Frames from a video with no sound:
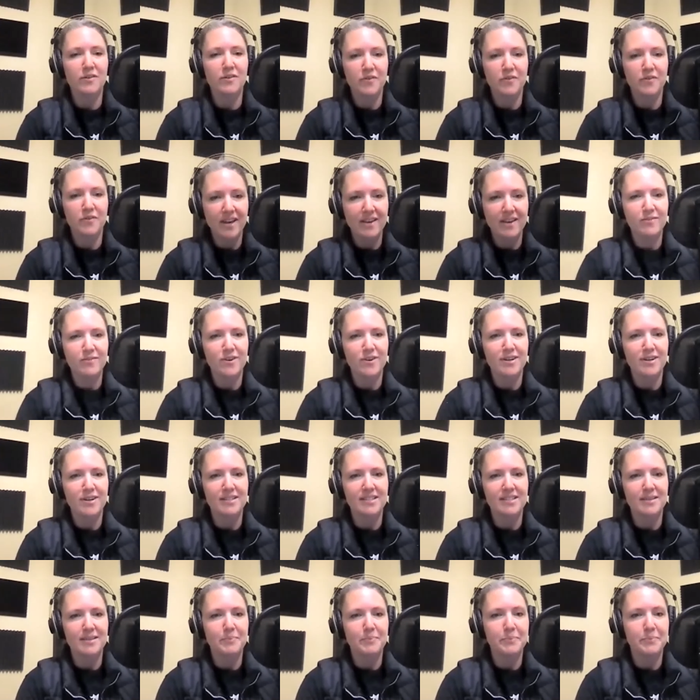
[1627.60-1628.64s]
our
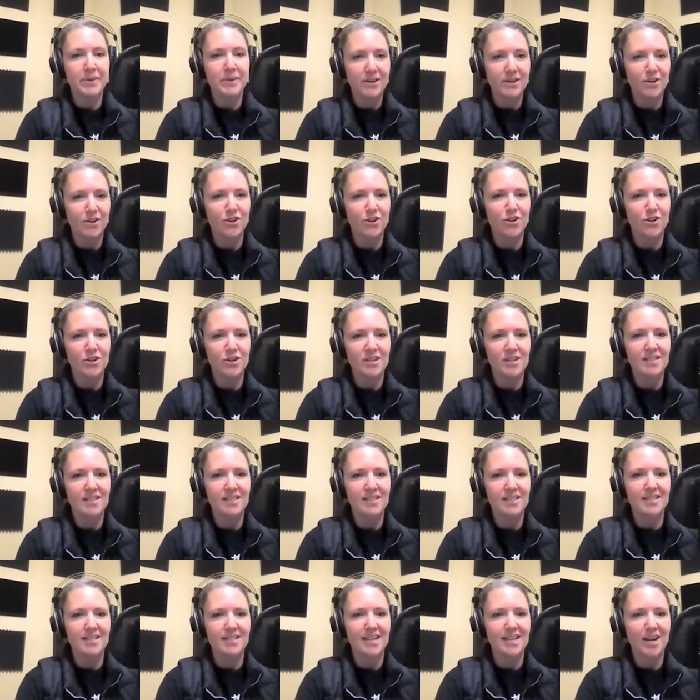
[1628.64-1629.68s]
favorite beer
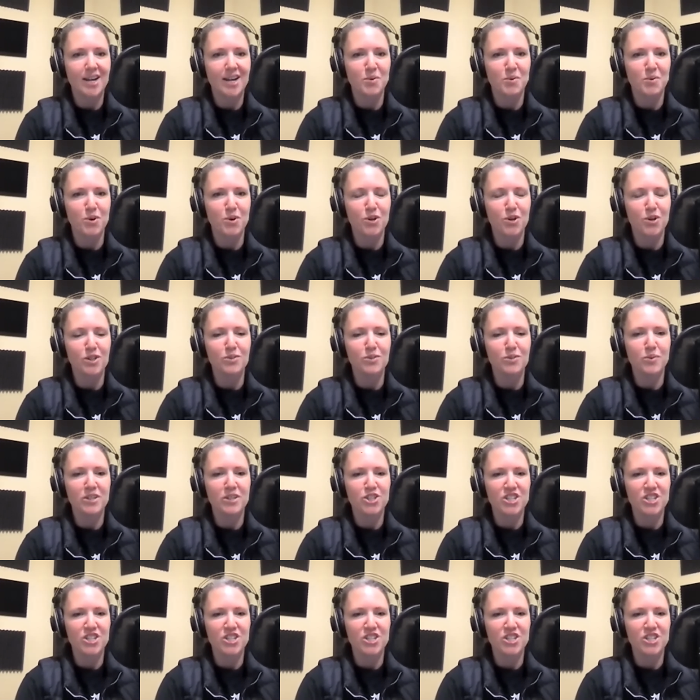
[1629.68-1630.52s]
in the entire world, oh.